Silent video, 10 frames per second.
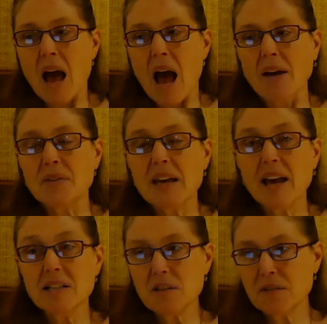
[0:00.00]
At the
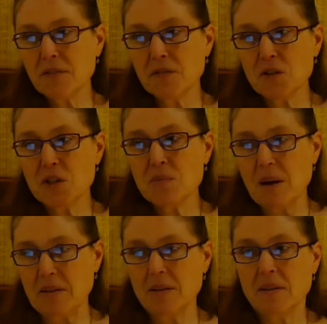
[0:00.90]
end of the first
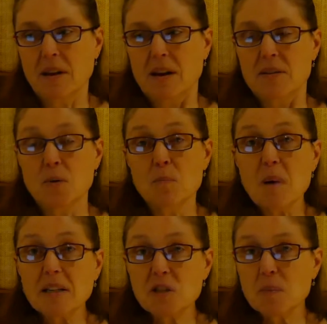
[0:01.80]
month, there
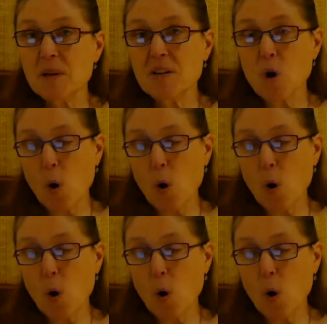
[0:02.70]
must be an